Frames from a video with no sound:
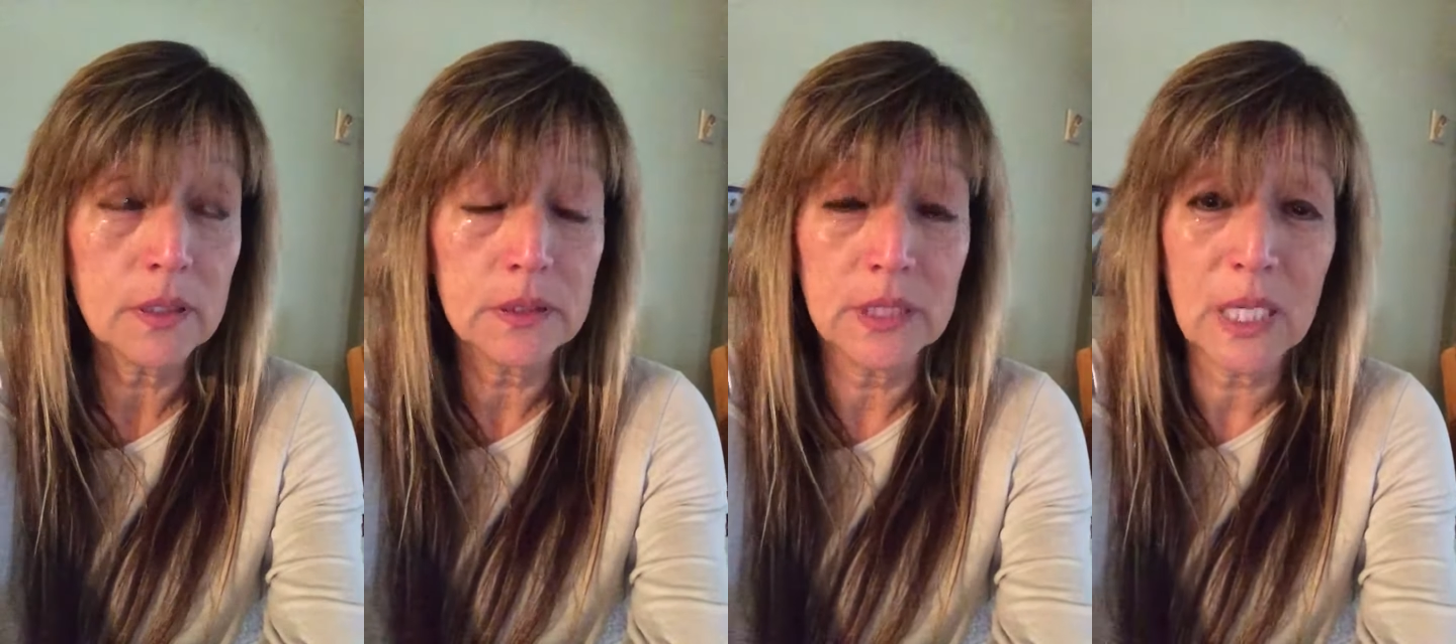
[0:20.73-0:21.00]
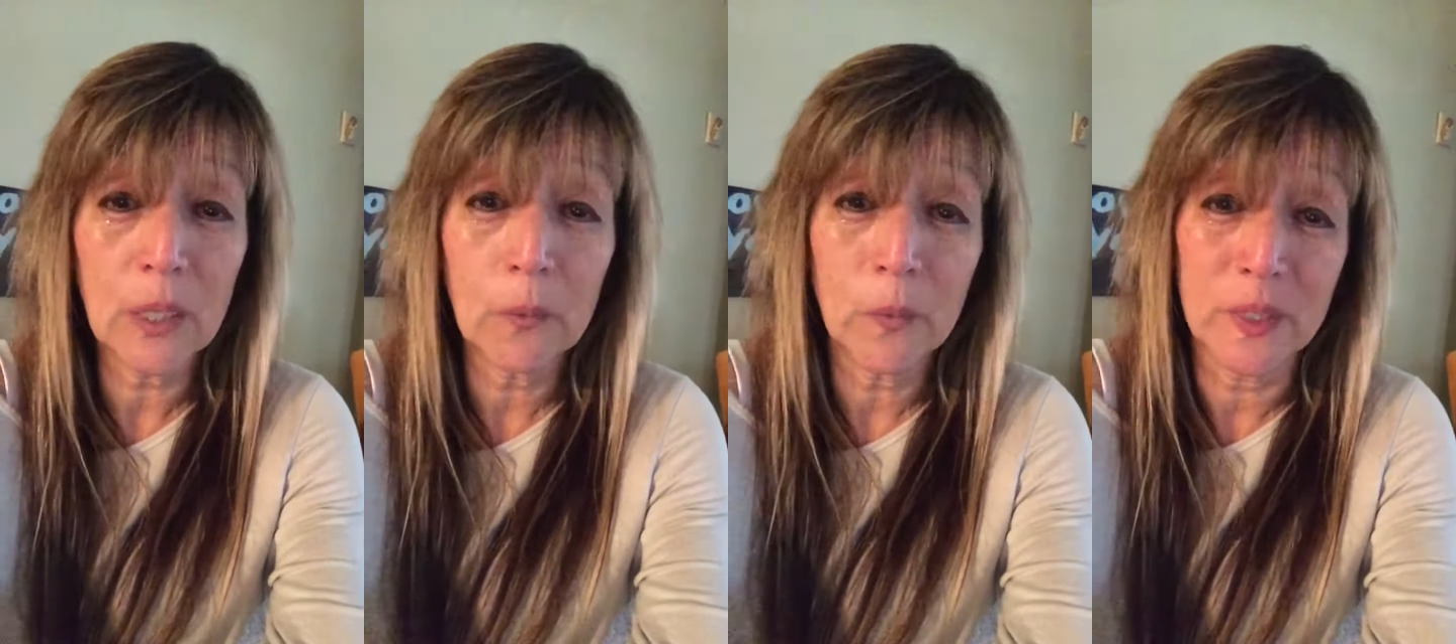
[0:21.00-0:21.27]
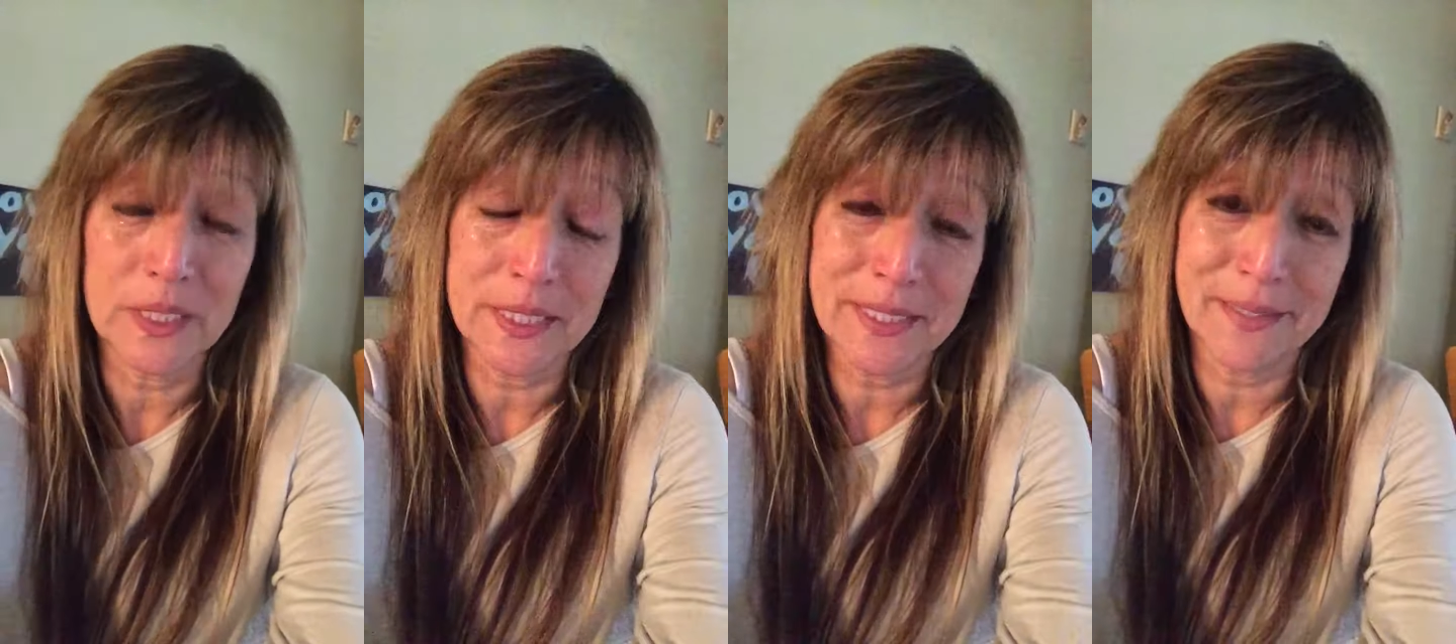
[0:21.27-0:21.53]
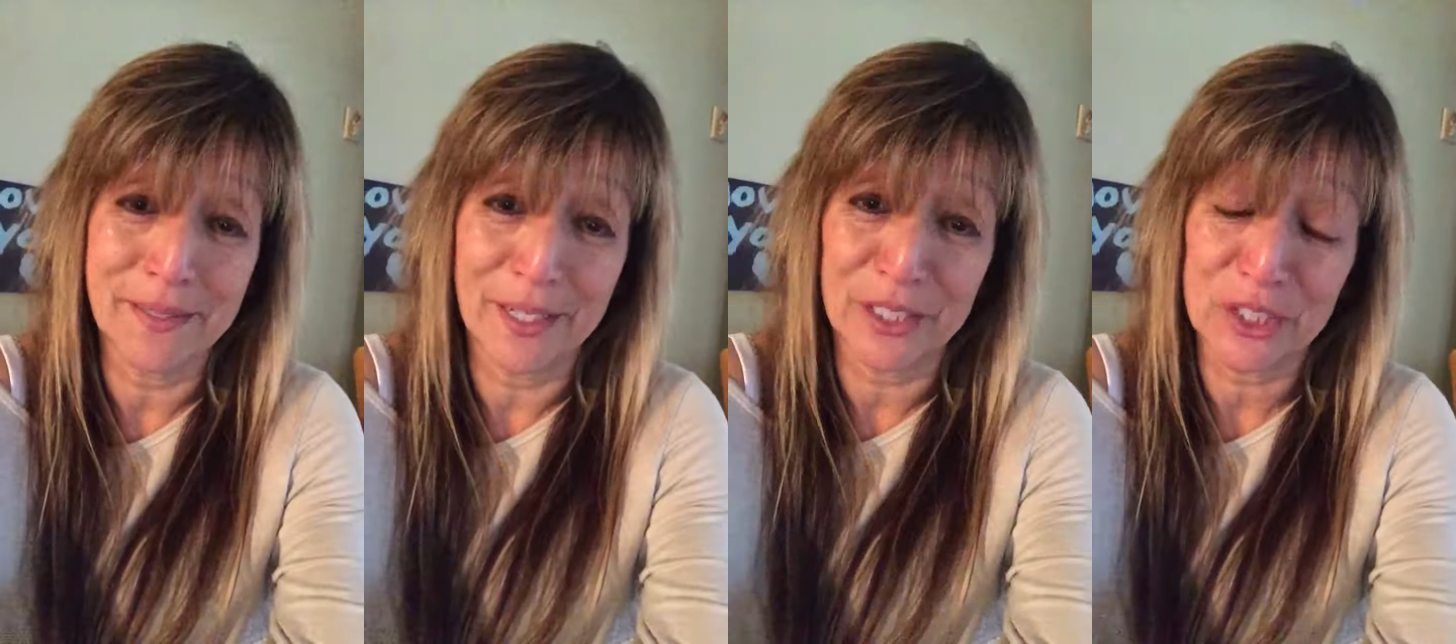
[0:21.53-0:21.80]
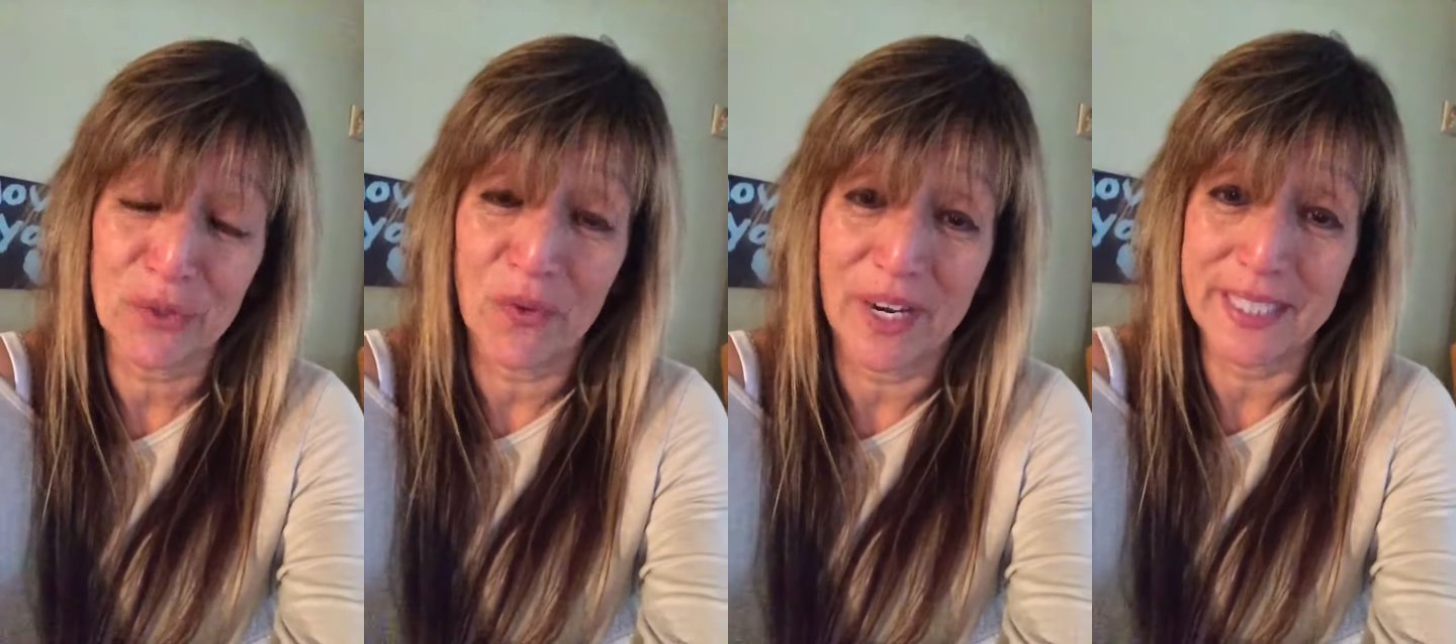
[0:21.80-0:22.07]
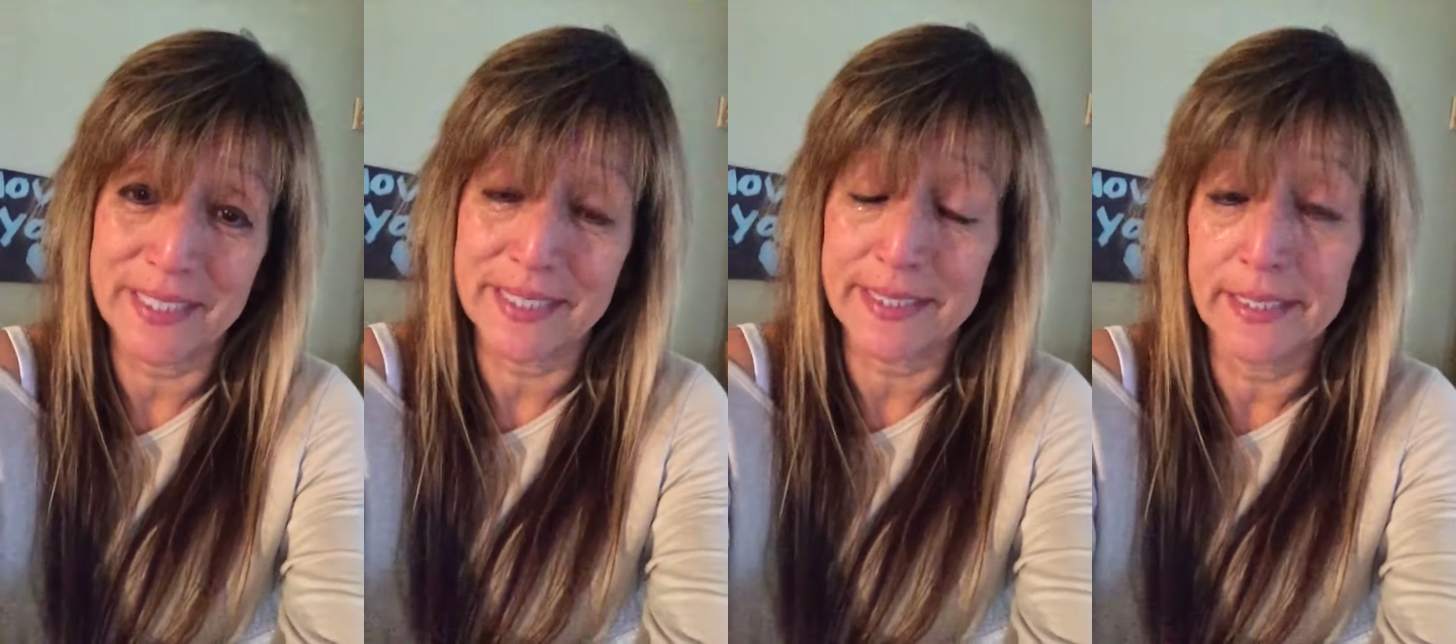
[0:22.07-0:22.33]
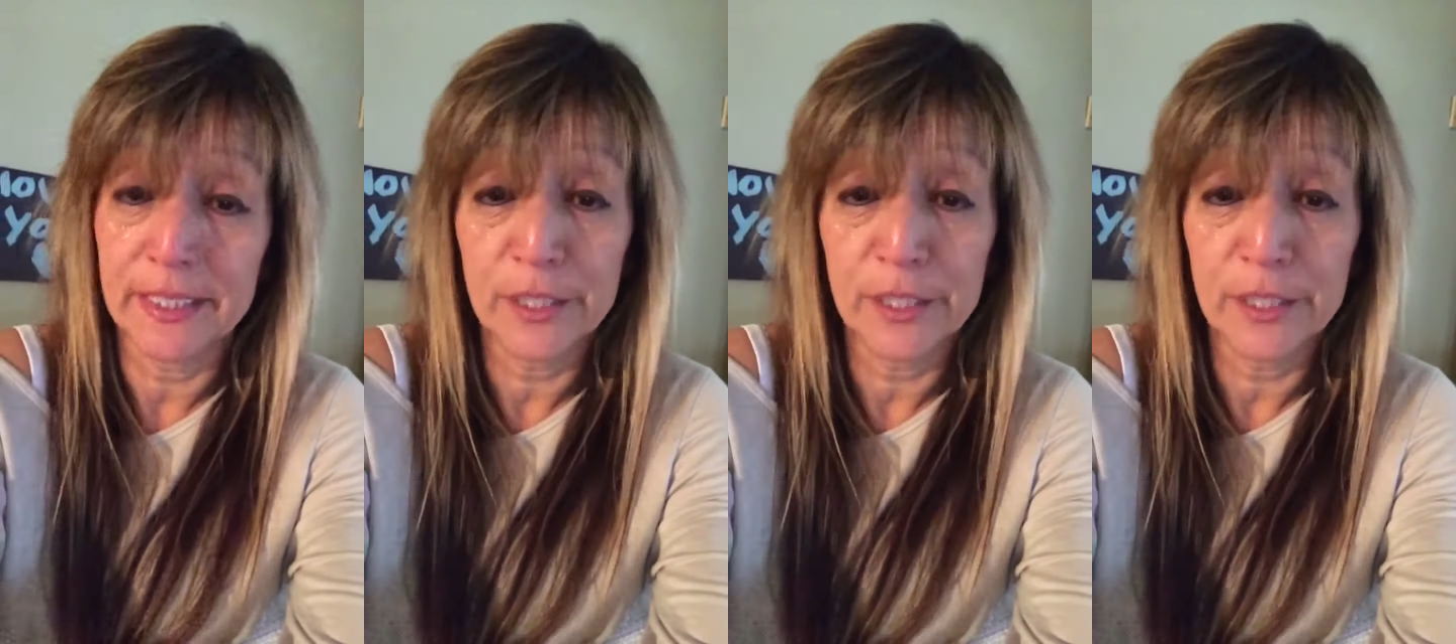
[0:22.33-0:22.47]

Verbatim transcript: Not once, not twice,